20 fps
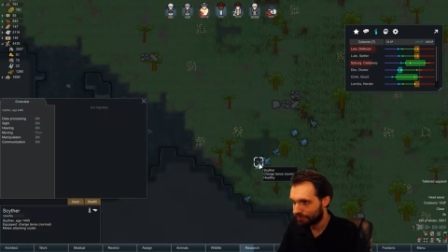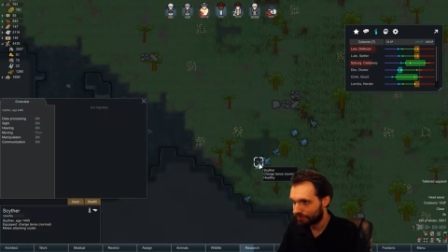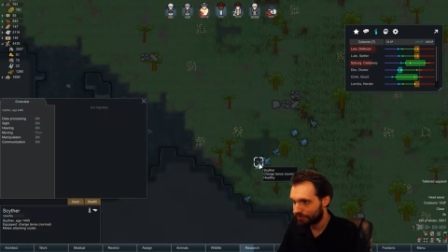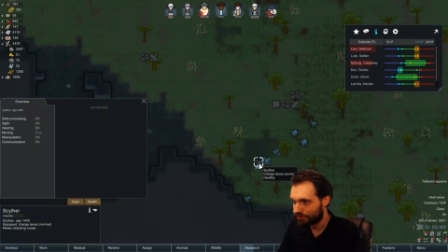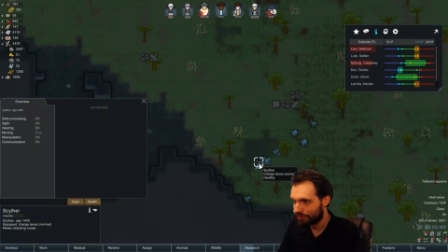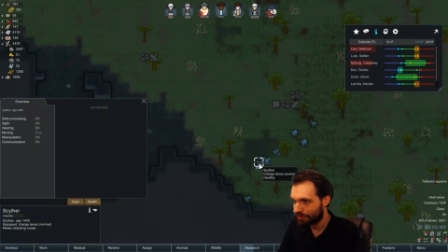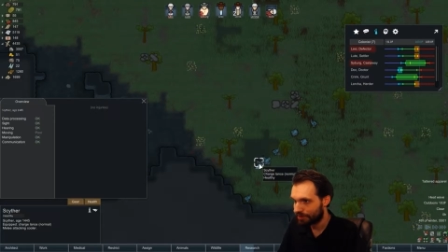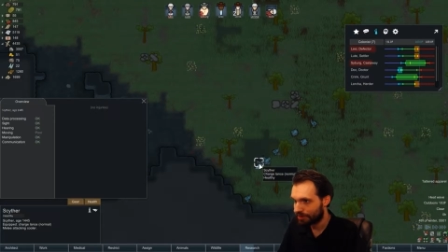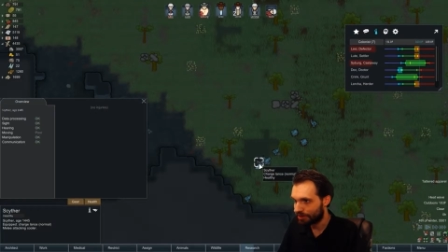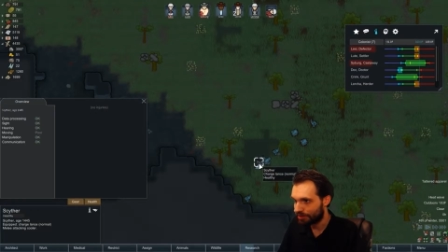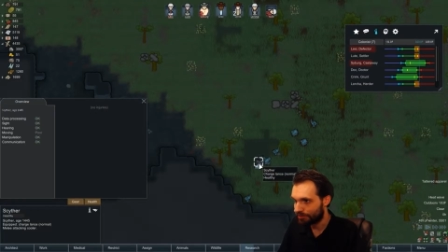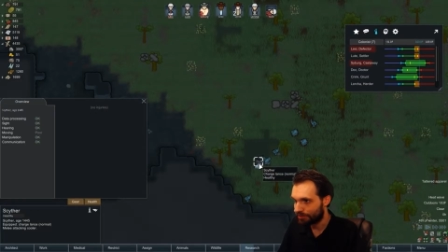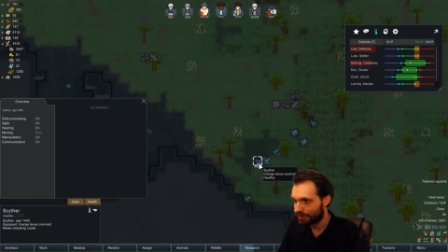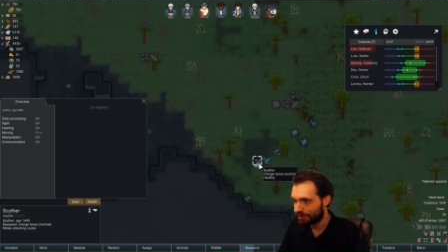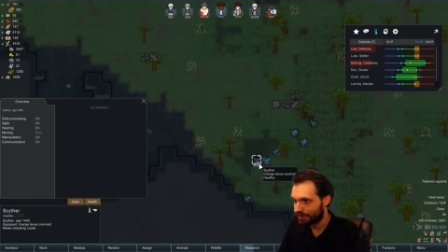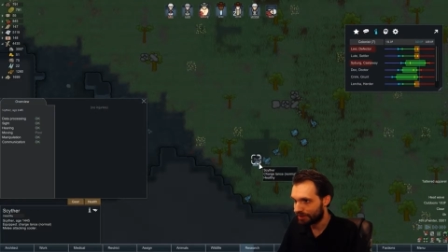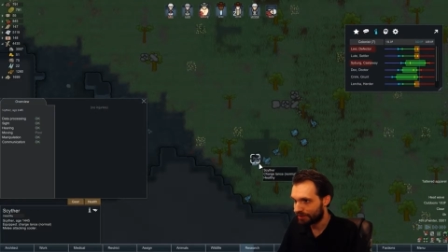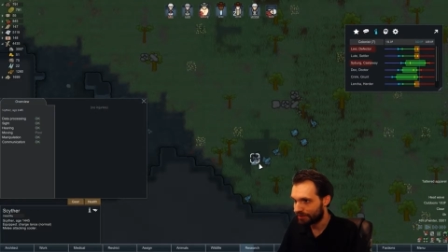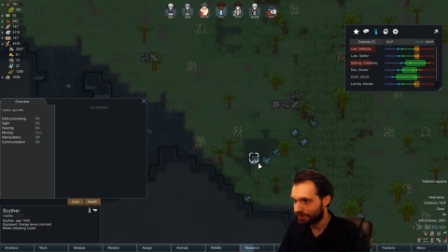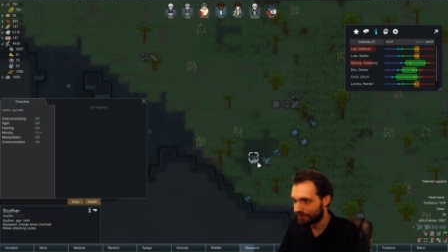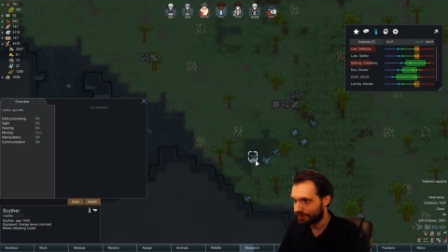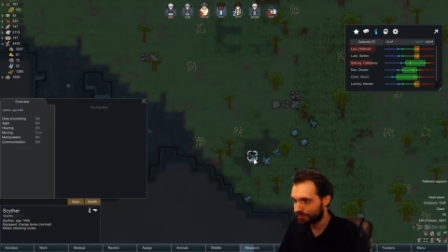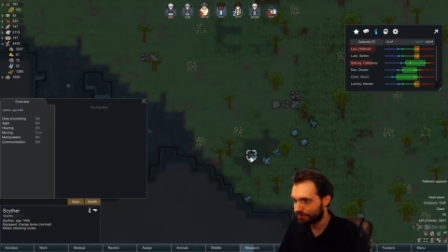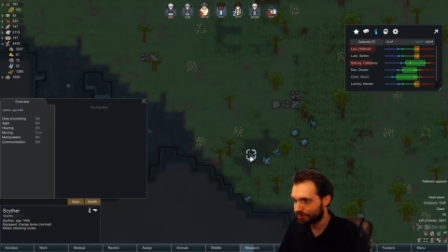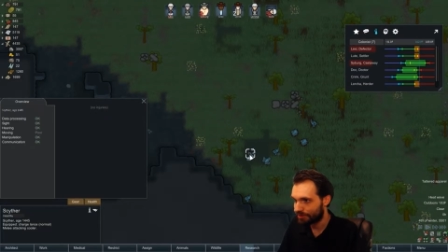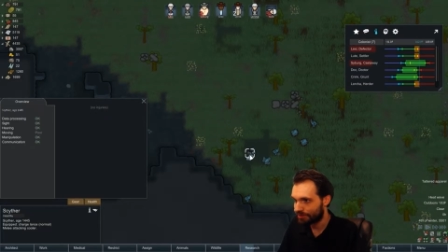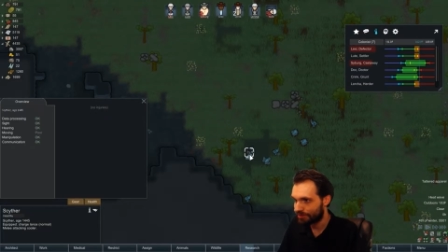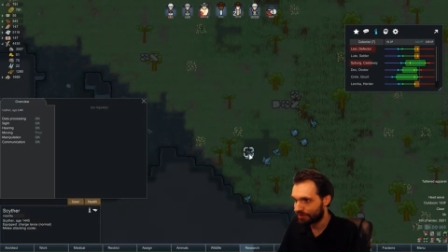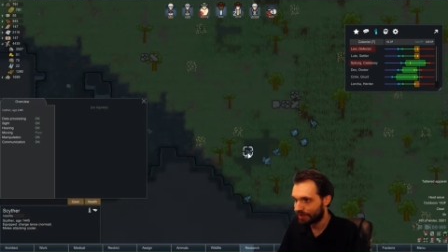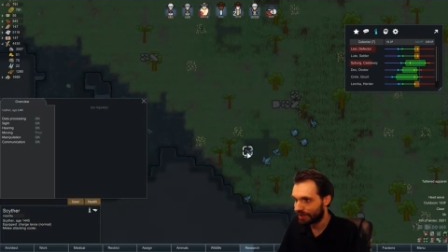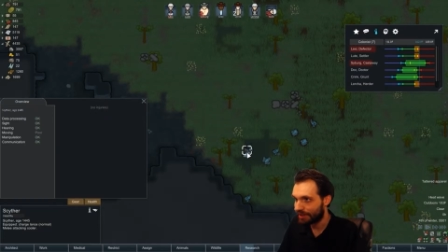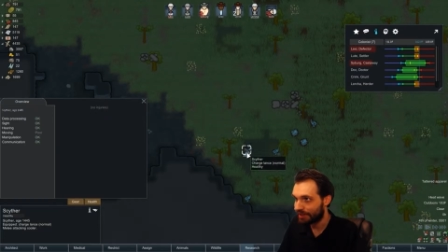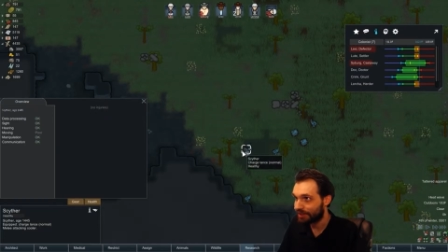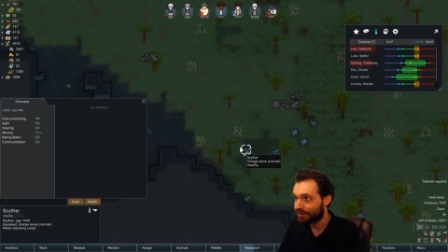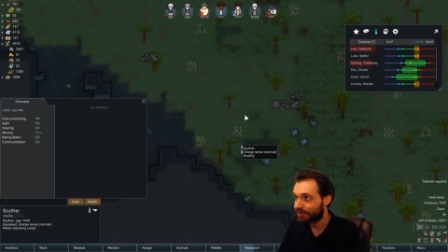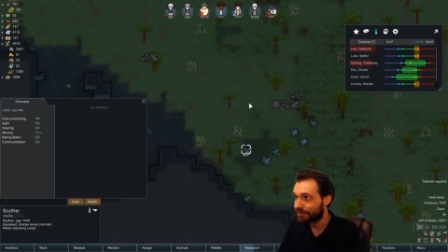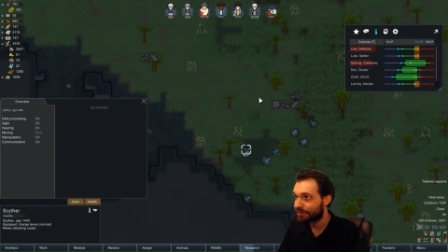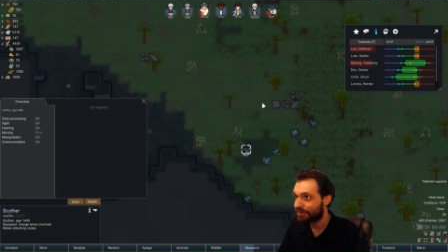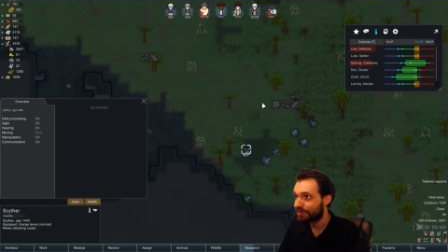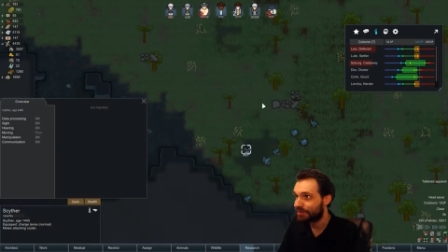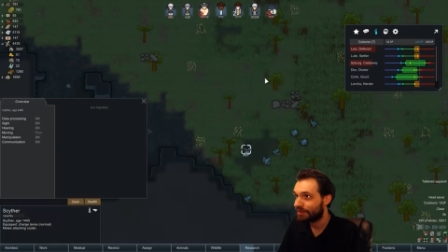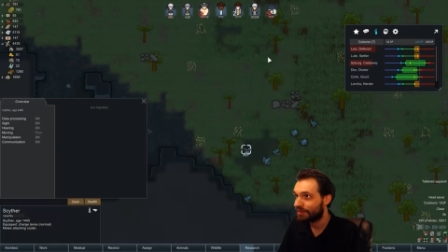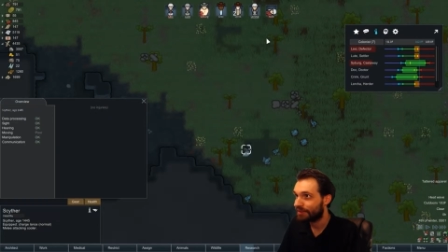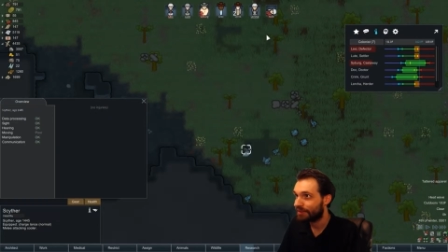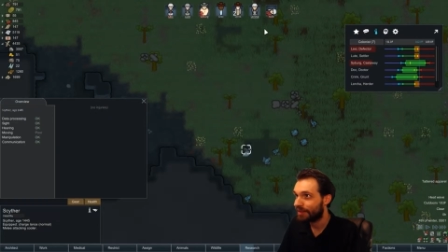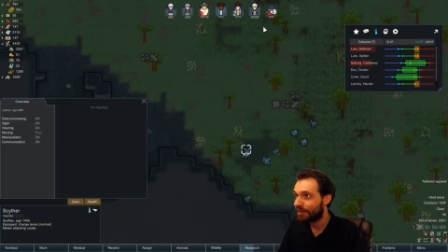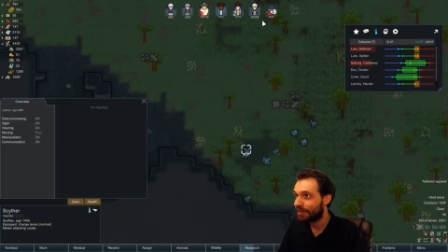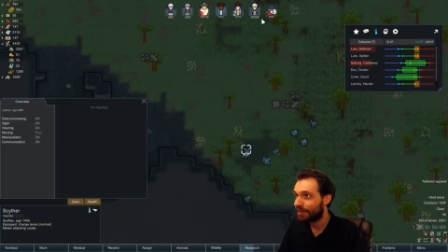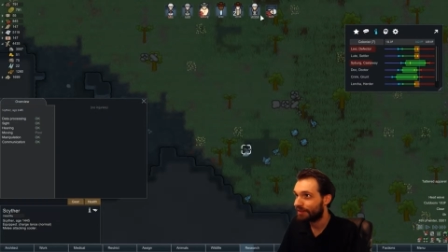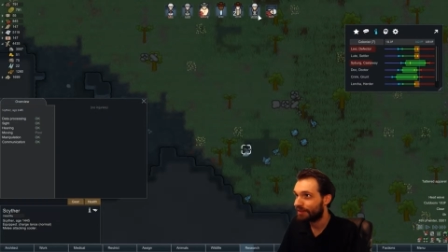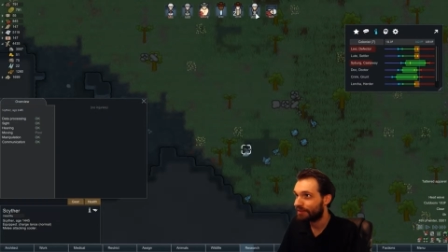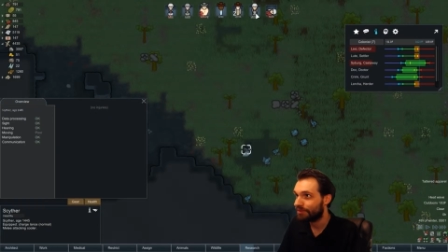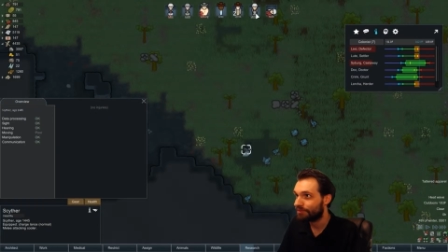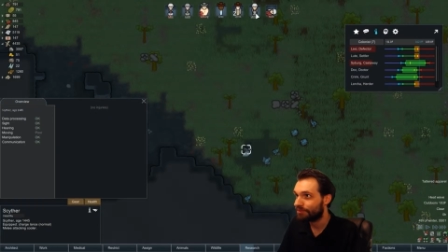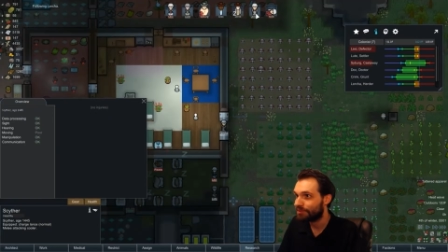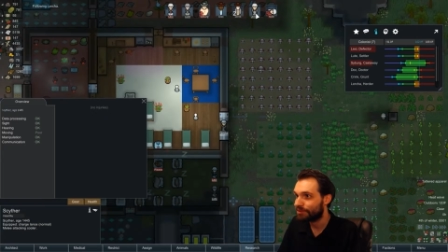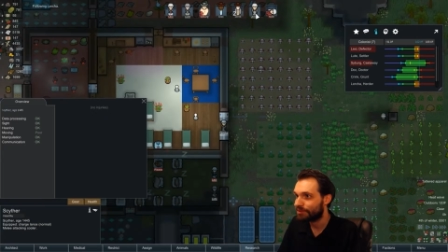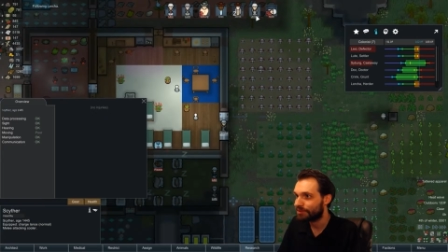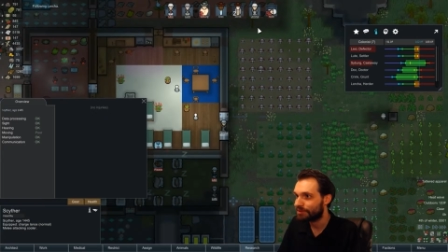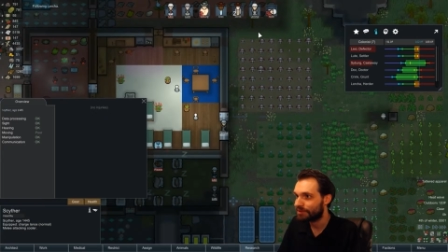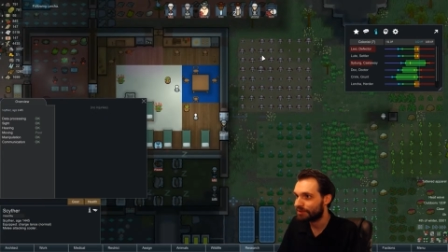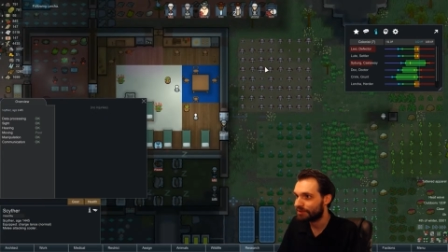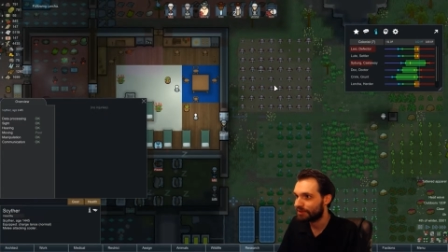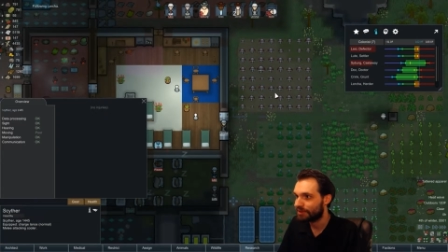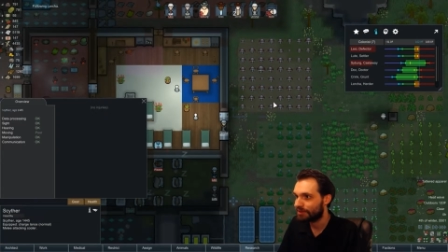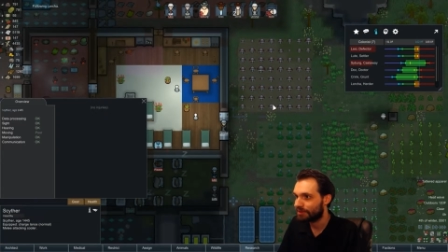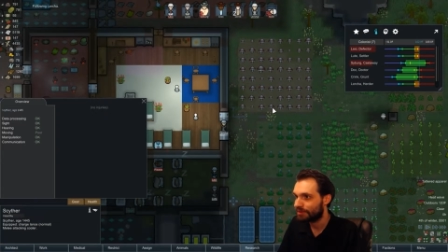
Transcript: No, we can't seem to track that, unfortunately.